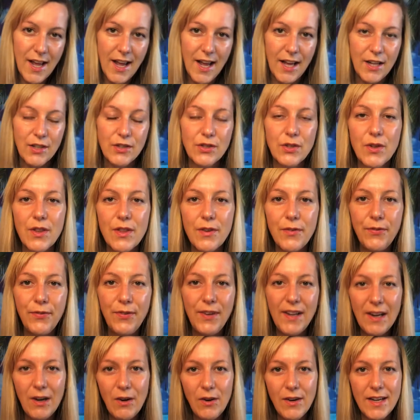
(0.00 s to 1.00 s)
And so the
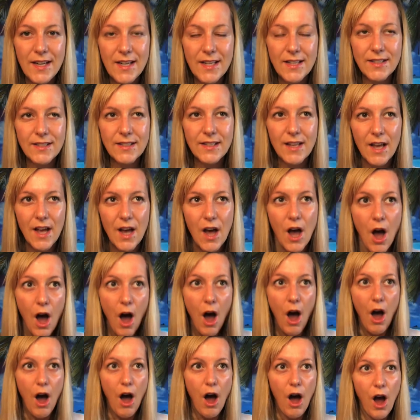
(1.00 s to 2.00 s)
fear is,
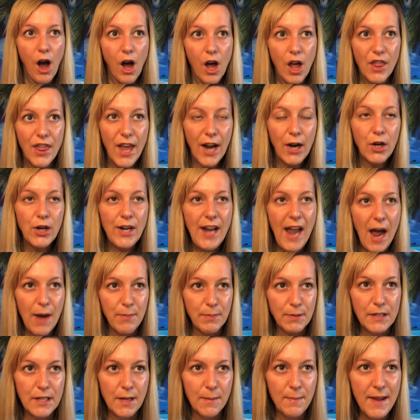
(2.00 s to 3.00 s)
that could
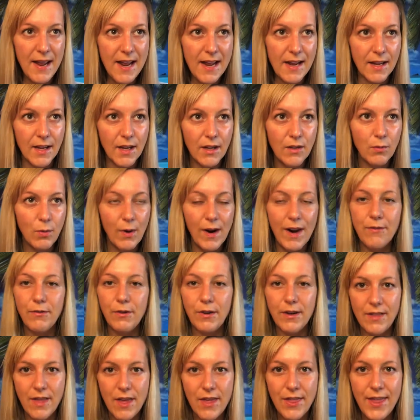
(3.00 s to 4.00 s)
happen to me,
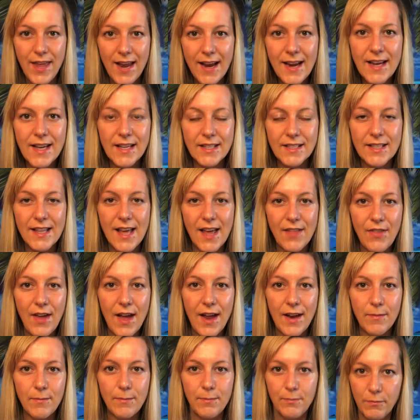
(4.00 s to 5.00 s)
whatever the thing is
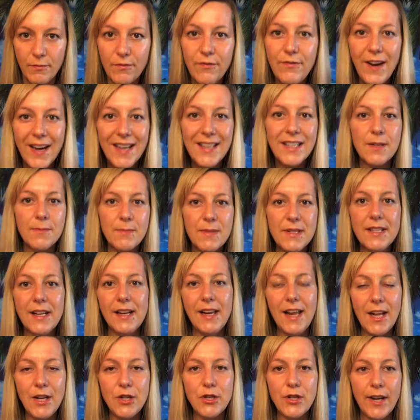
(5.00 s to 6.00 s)
that victim is
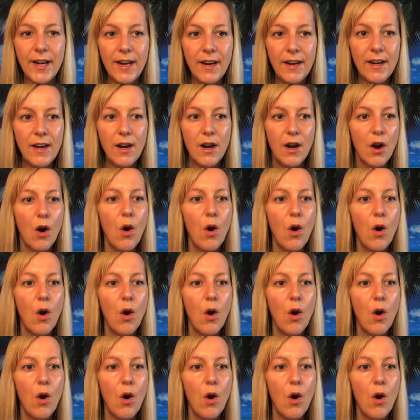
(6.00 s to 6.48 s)
alleging,